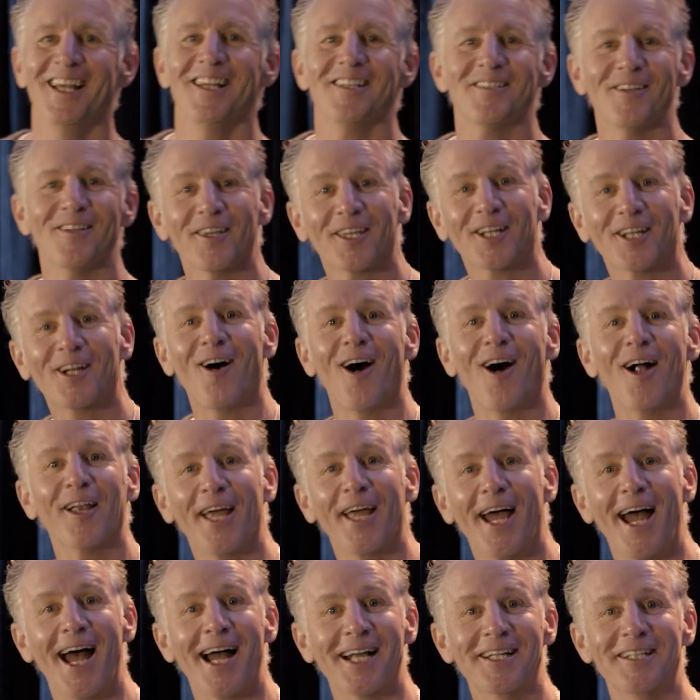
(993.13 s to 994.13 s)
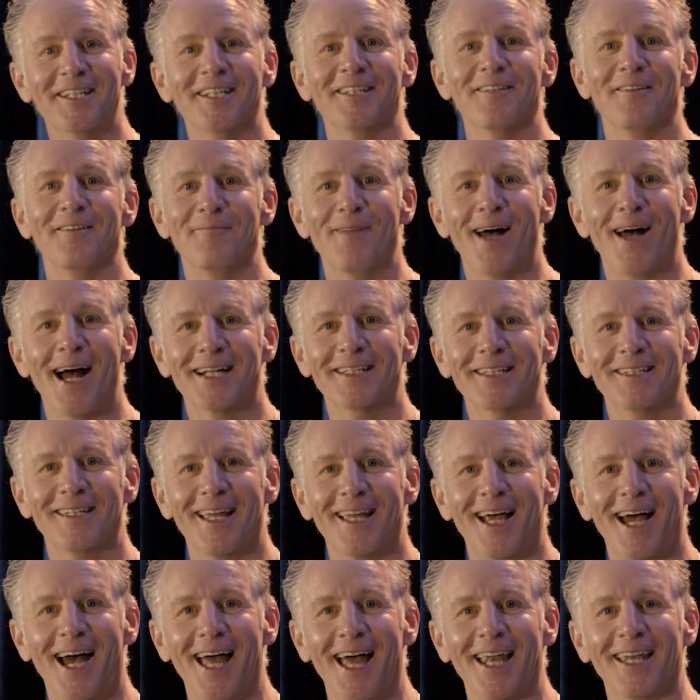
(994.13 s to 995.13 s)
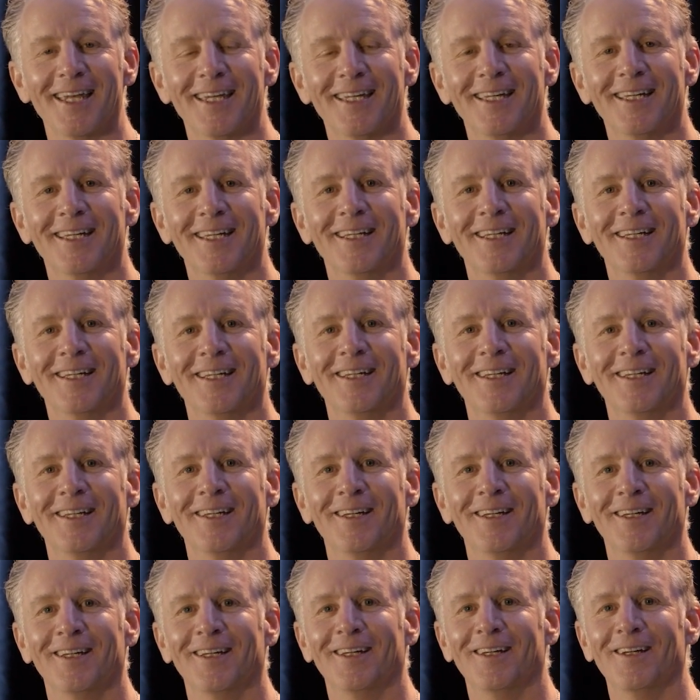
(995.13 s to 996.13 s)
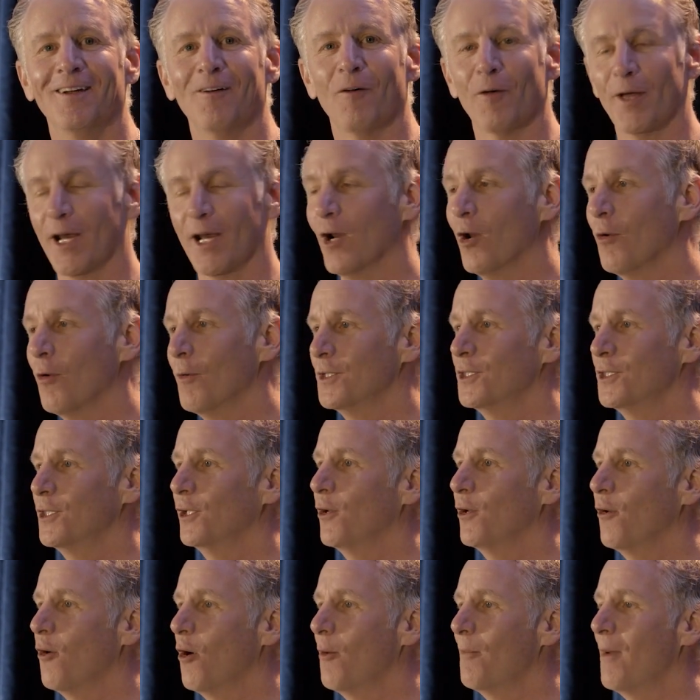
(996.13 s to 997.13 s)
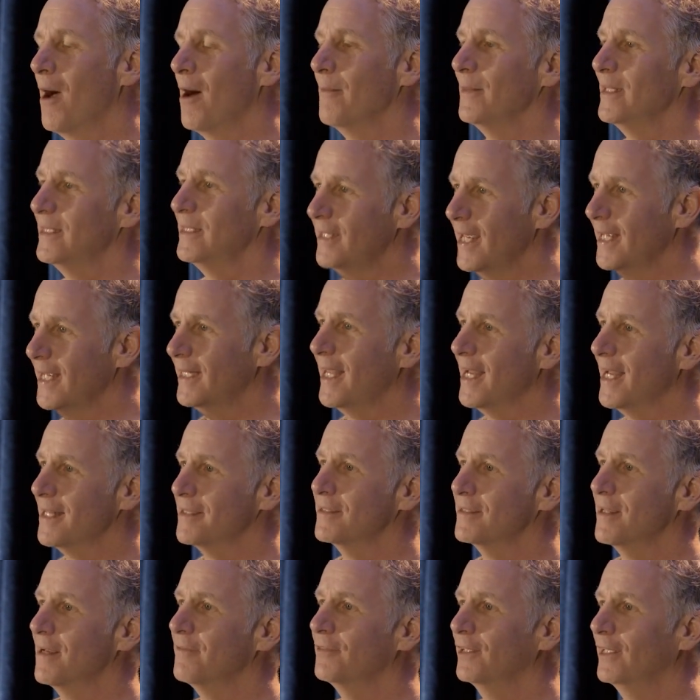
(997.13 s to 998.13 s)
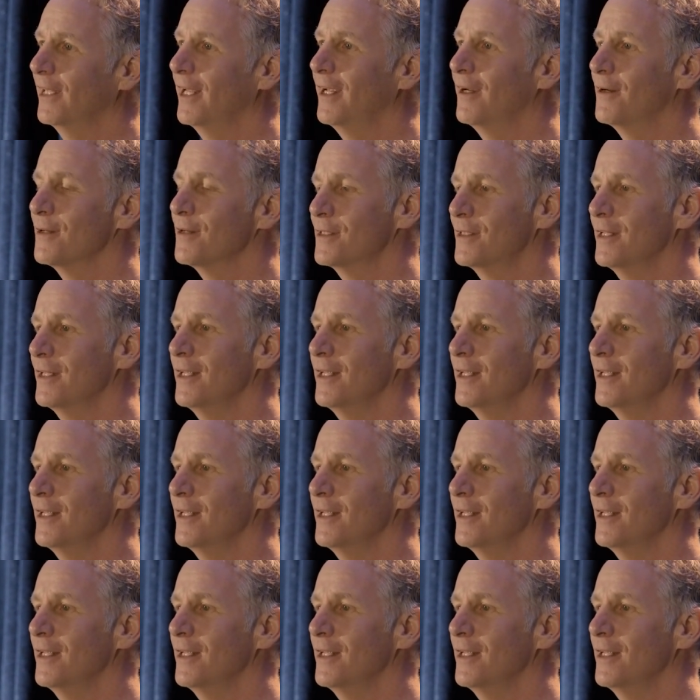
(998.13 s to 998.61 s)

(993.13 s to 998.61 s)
So the call to action, back to that. What I don't want you to know about me, take that 7 layers